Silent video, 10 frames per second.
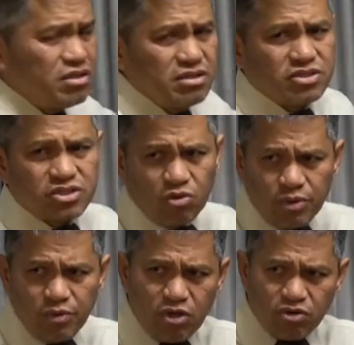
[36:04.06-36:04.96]
So we
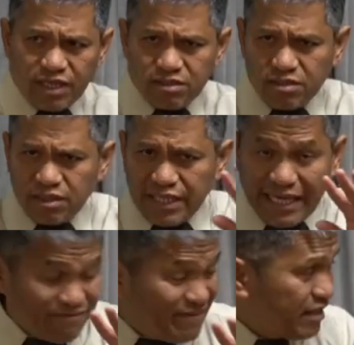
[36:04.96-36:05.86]
will look at
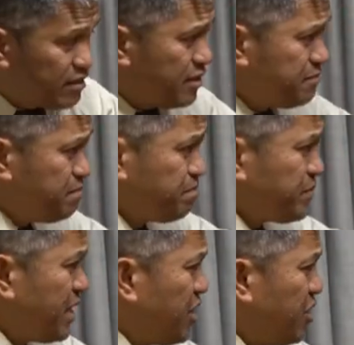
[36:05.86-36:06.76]
event.
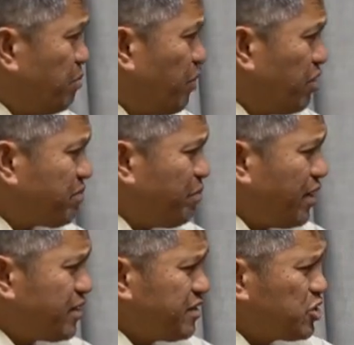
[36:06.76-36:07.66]
Both
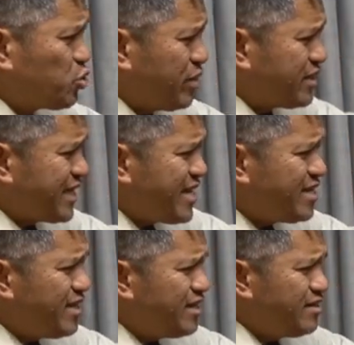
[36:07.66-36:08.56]
parties were taken